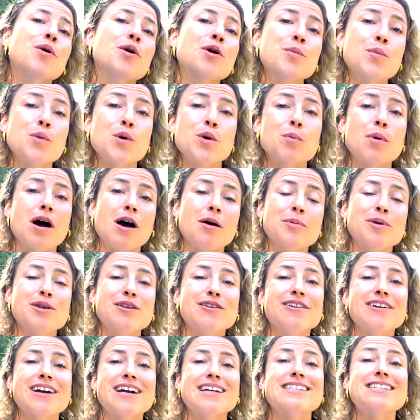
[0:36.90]
and more
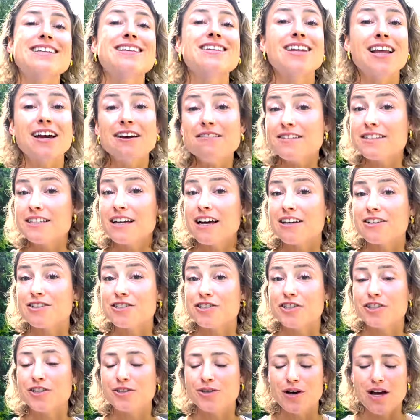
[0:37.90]
popular as a lifestyle
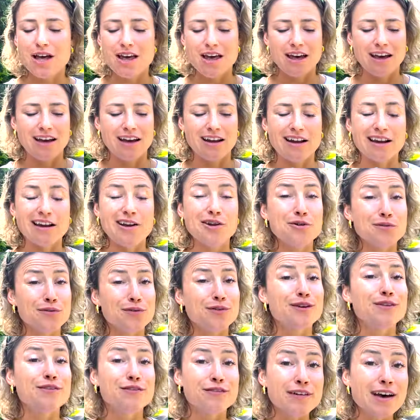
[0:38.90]
shoe. And I know
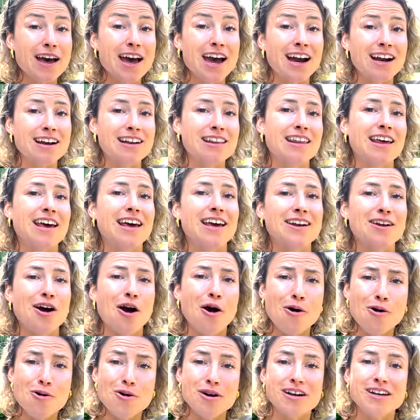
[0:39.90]
for a fact that
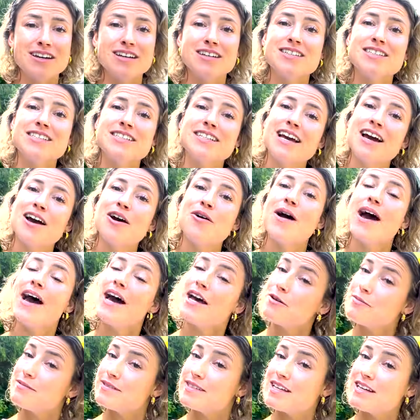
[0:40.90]
Hoka is now
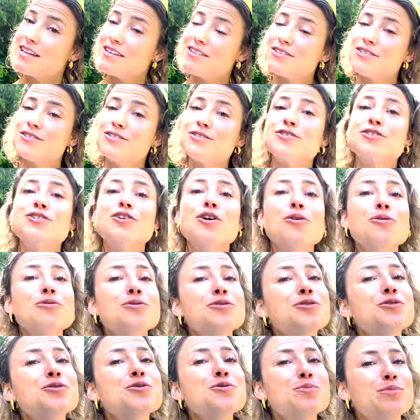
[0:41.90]
Adam Sandler's
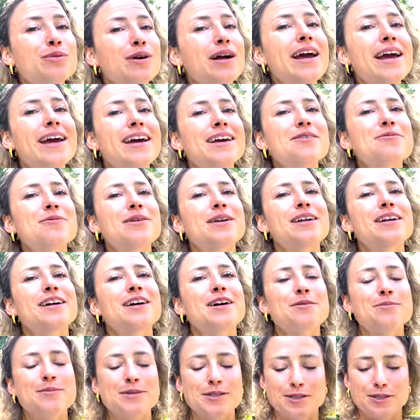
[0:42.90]
go-to brand when it
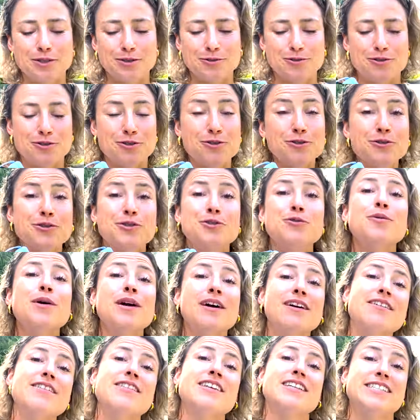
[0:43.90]
comes to shoes to
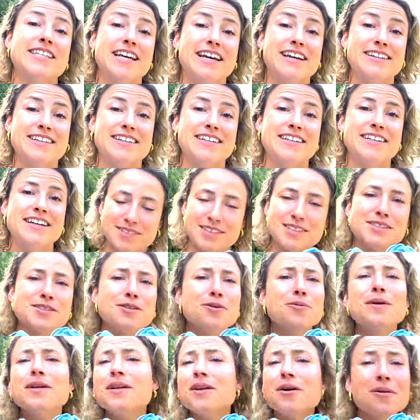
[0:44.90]
wear on the daily. So
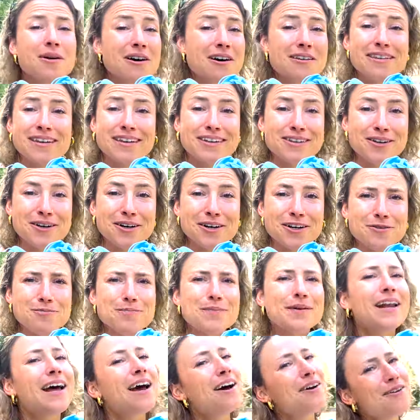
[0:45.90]
we know how they look,
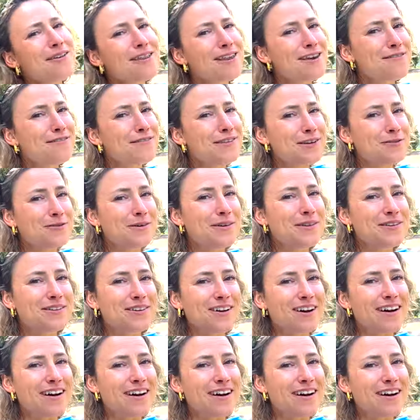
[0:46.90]
but how do they feel when they're